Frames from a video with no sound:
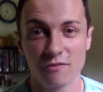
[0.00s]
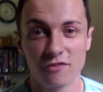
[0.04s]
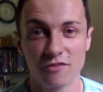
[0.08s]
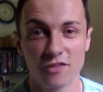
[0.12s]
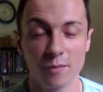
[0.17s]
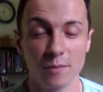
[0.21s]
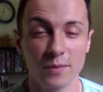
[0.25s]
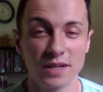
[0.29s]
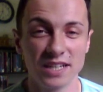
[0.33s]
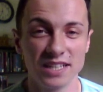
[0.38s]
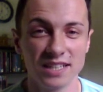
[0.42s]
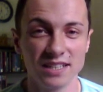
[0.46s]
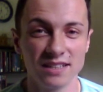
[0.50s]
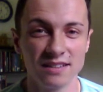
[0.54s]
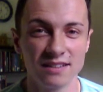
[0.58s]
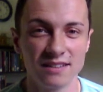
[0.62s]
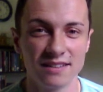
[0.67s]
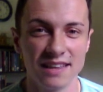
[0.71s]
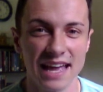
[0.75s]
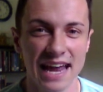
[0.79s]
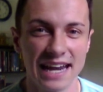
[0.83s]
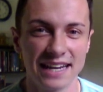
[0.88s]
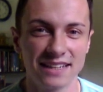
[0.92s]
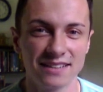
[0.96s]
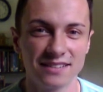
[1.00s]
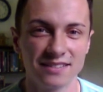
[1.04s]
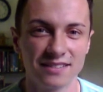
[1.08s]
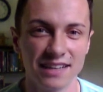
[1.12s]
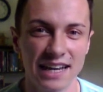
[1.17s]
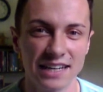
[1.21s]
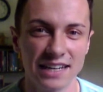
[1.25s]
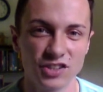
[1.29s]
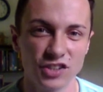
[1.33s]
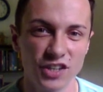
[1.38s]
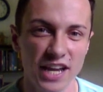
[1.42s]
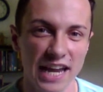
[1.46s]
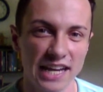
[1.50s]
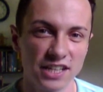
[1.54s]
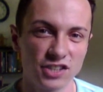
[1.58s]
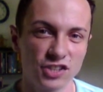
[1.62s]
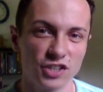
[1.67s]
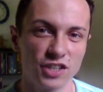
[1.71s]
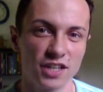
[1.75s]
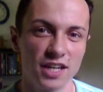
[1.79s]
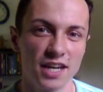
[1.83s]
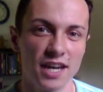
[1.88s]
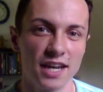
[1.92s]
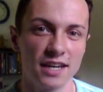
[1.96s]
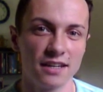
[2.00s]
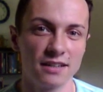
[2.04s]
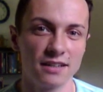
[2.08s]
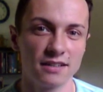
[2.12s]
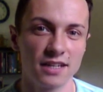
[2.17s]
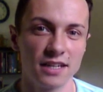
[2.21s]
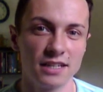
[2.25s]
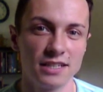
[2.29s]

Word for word: For me, that is education and